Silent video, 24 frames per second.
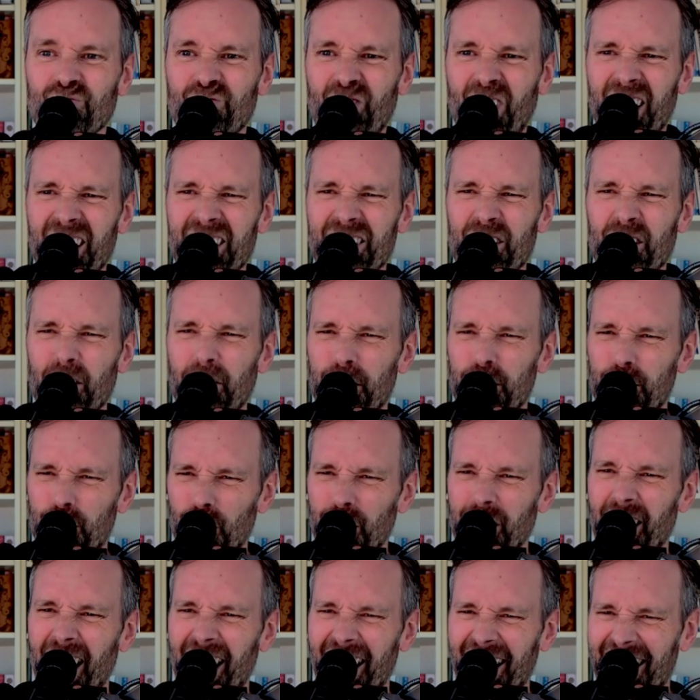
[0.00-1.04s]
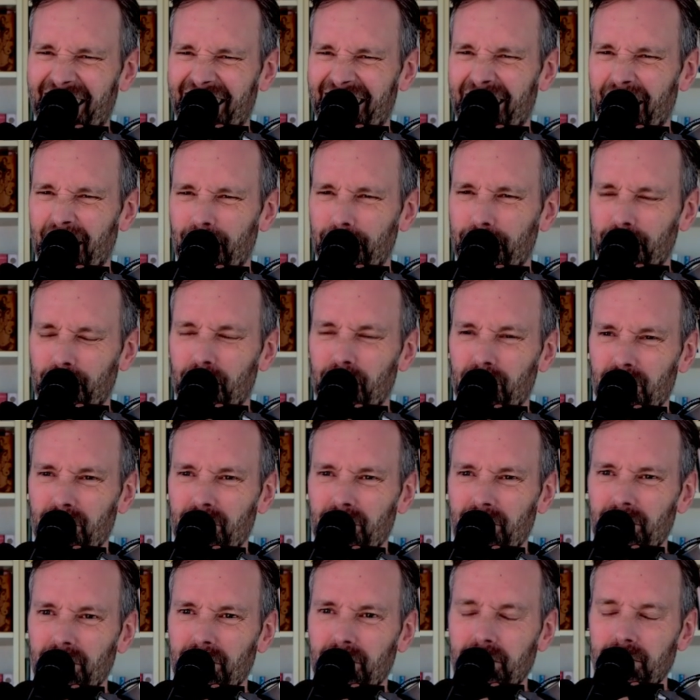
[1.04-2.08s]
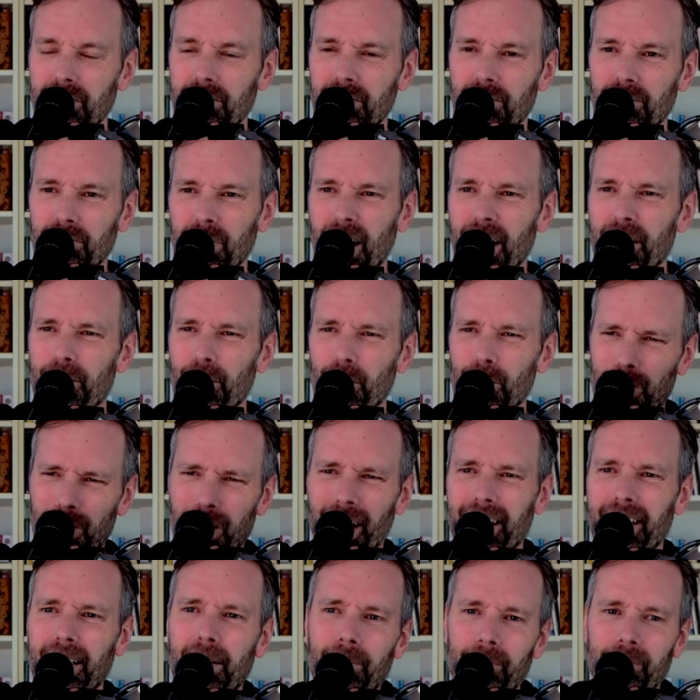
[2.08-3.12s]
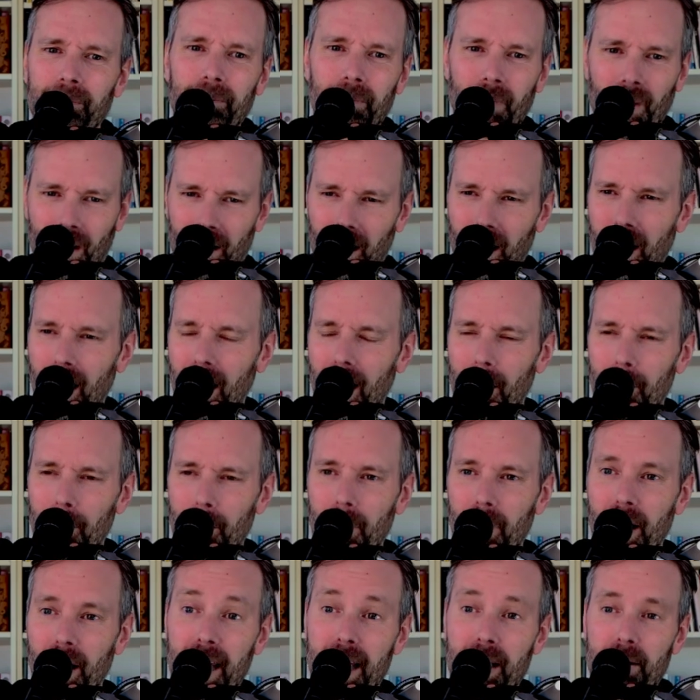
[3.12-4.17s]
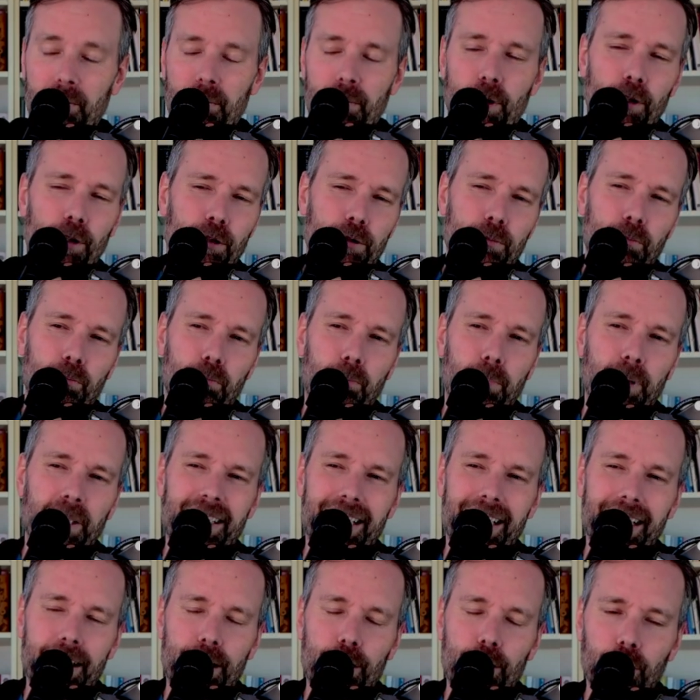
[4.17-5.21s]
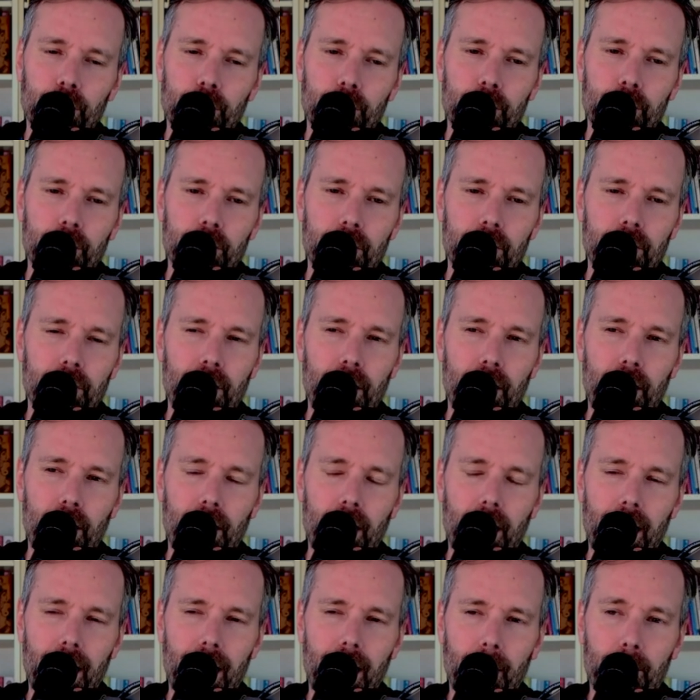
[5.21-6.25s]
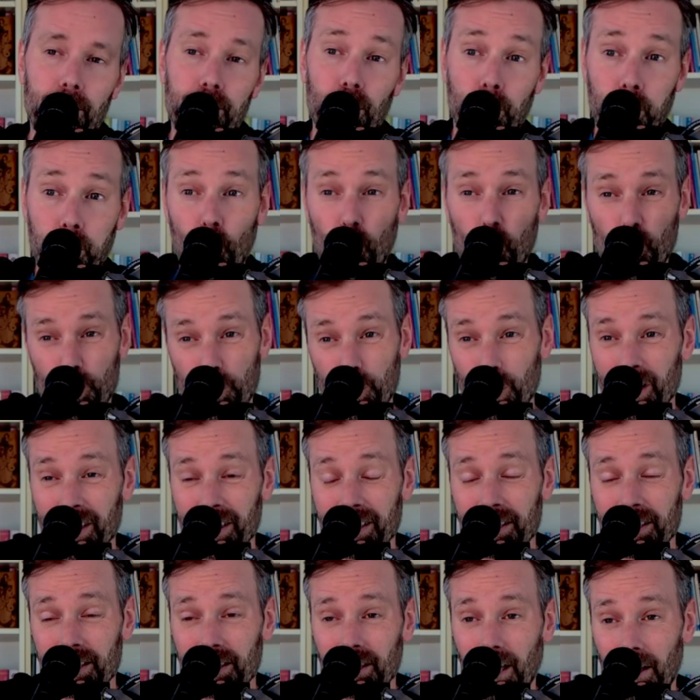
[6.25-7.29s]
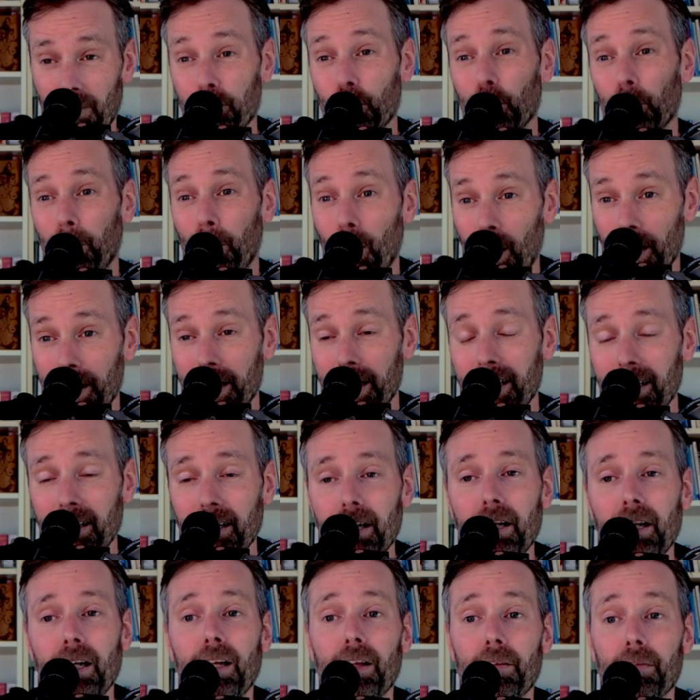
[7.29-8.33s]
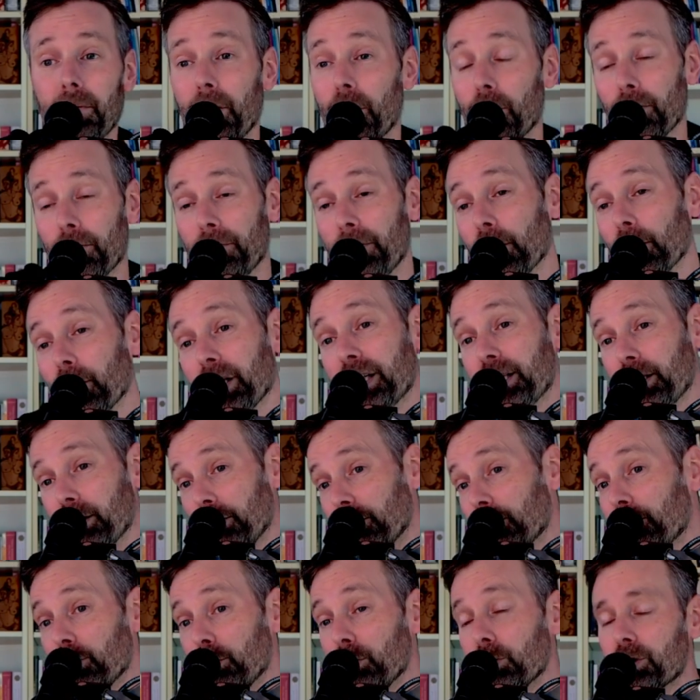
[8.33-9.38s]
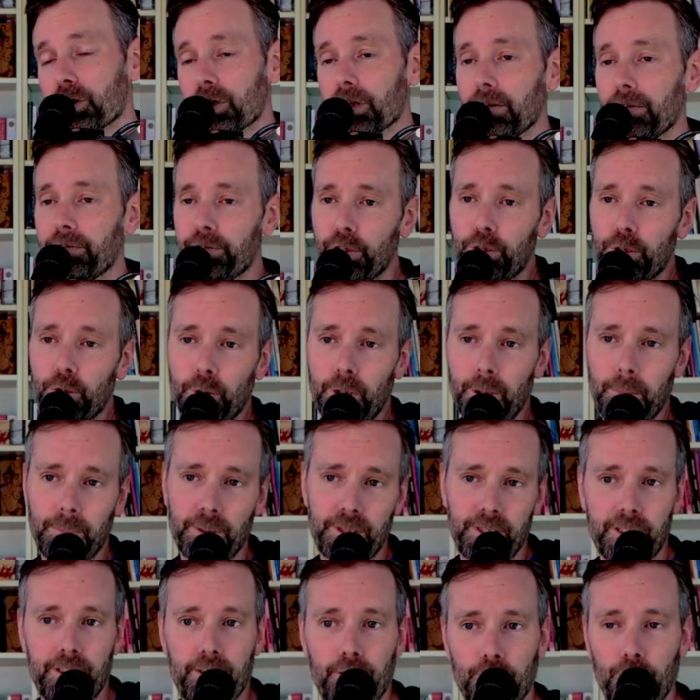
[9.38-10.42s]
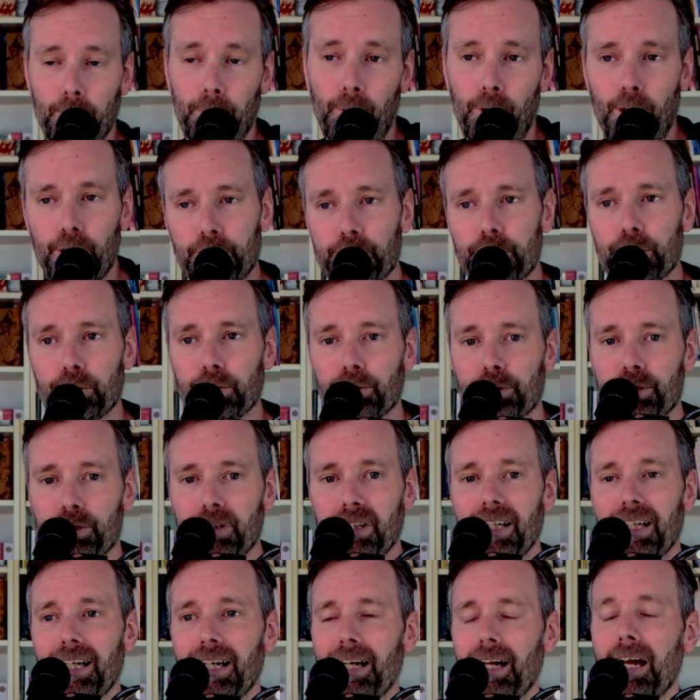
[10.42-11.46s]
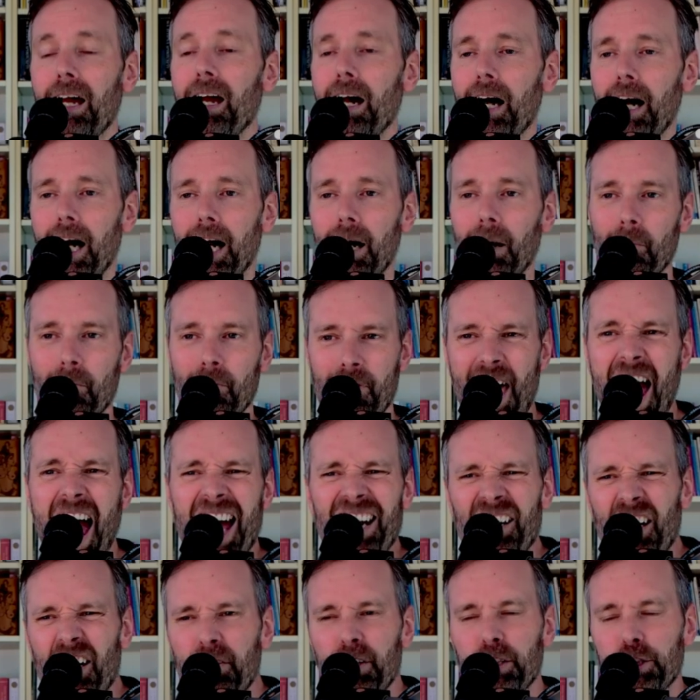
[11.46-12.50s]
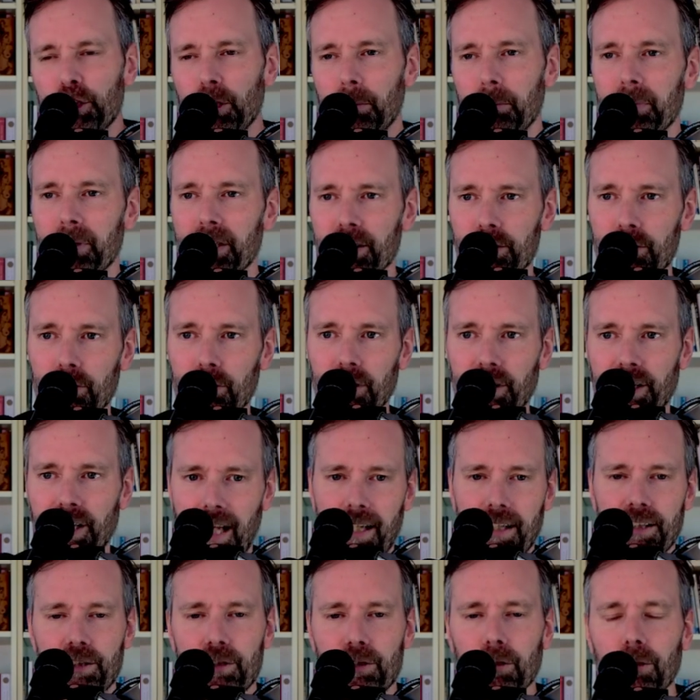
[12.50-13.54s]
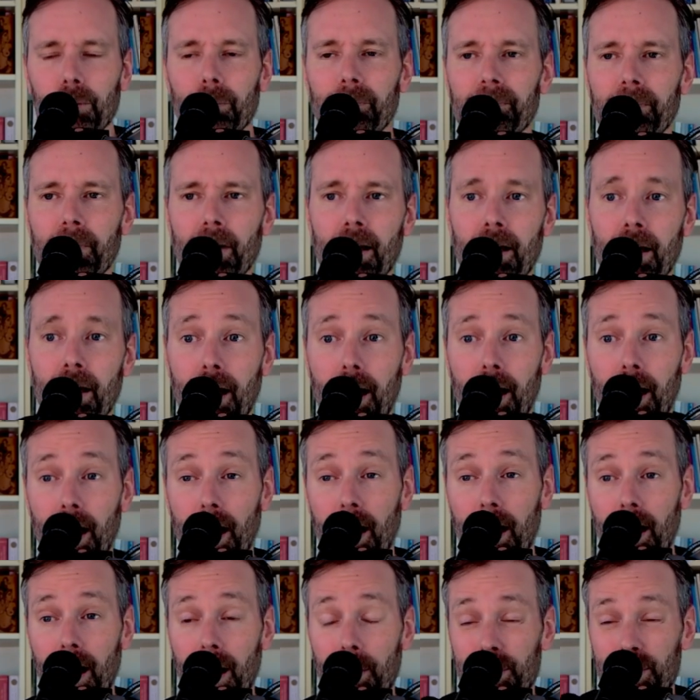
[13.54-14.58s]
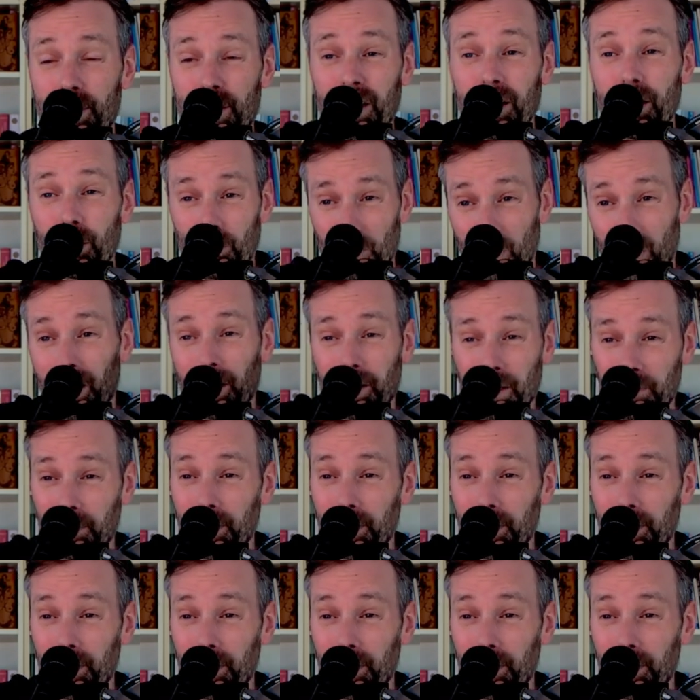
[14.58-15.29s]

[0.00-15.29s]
sort of a genetic gift, right? There's like there's particular proportions of her body that are very conducive to doing particular postures. That of a gymnast or a dancer. I'm seeing a relatively